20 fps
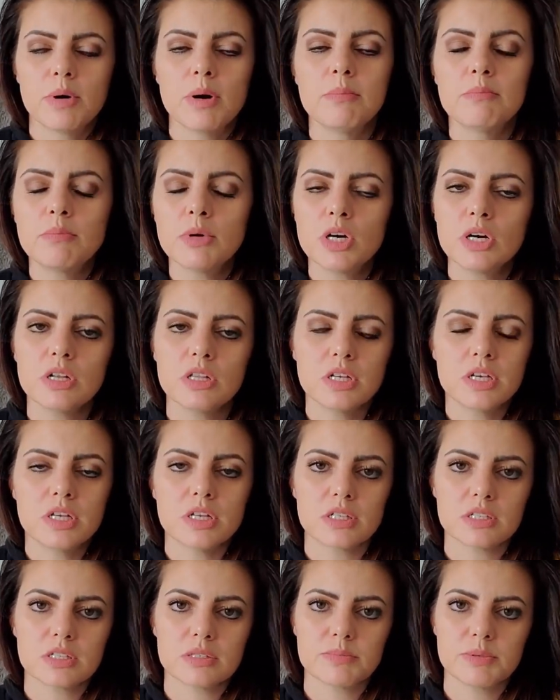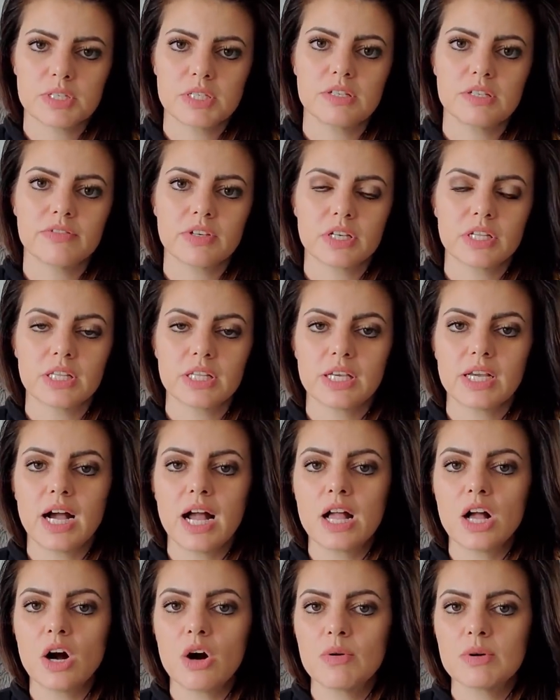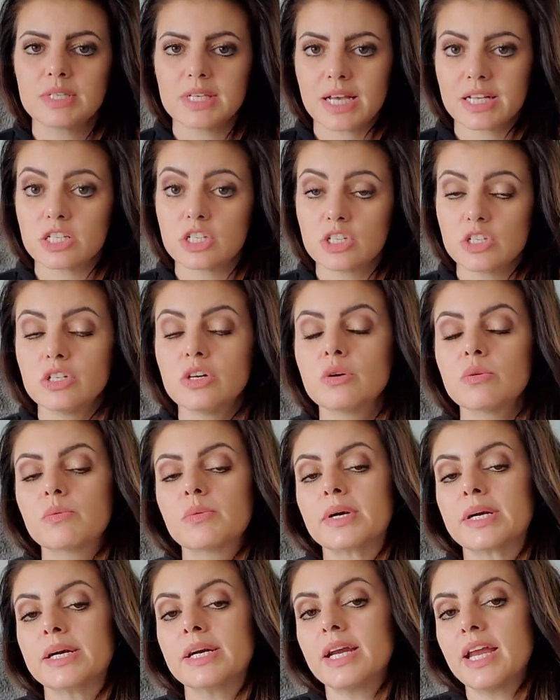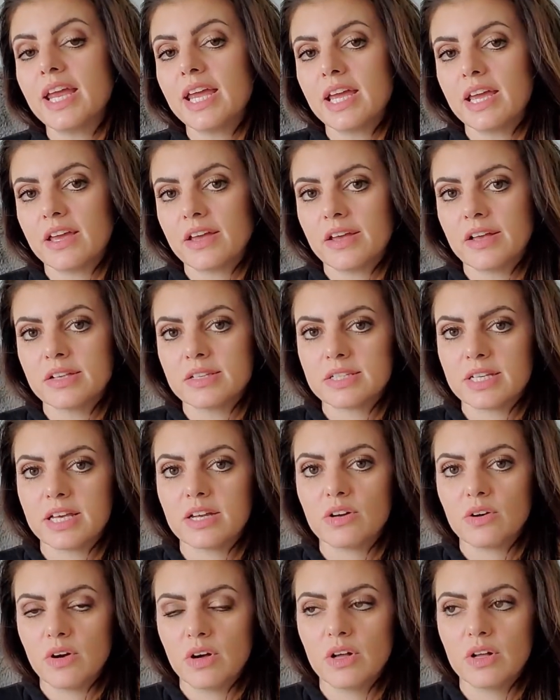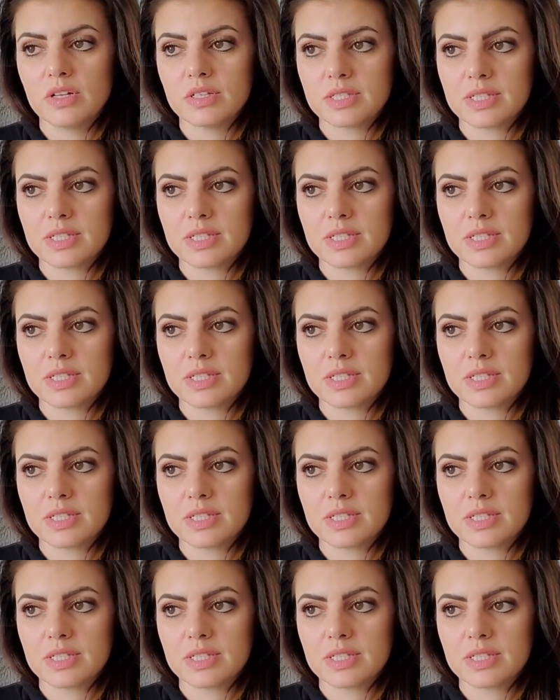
But Merlin specifically, I always had to know where he is at all